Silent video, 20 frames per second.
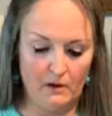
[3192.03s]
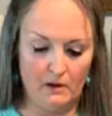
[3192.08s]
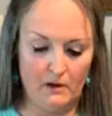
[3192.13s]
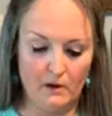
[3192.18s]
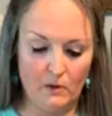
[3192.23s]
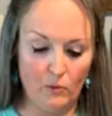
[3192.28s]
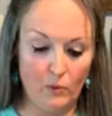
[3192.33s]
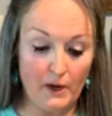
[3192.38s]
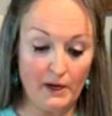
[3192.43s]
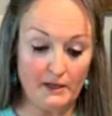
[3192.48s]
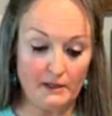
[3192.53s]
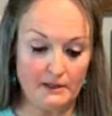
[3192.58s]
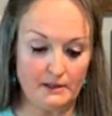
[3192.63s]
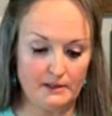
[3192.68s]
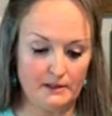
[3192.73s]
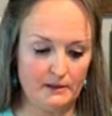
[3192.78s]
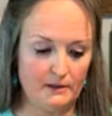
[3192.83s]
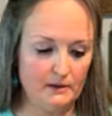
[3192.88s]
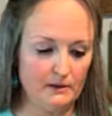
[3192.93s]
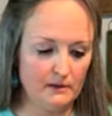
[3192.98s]
Wait,
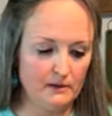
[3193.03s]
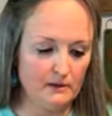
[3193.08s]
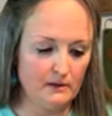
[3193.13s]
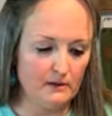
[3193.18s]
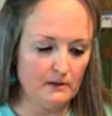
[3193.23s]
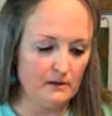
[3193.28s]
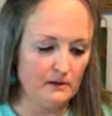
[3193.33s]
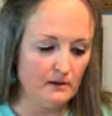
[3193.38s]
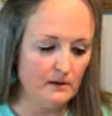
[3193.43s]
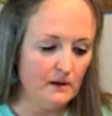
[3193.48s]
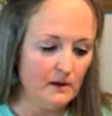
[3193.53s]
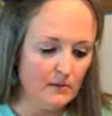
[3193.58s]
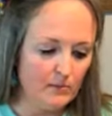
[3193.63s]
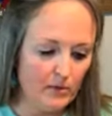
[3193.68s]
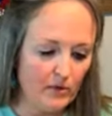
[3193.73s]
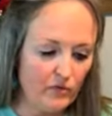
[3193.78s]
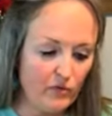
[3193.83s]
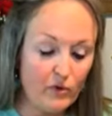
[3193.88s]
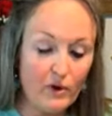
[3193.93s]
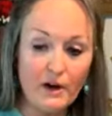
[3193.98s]

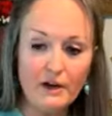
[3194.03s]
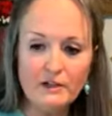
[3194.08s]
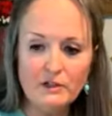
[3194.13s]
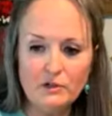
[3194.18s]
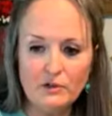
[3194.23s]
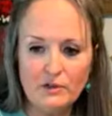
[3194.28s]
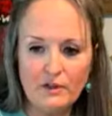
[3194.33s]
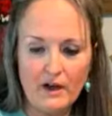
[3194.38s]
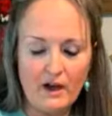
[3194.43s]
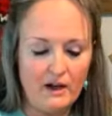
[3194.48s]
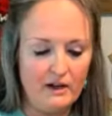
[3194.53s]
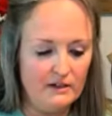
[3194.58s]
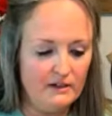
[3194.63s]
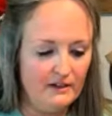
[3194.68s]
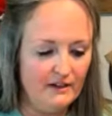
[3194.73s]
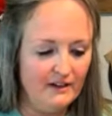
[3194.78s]
before I do that,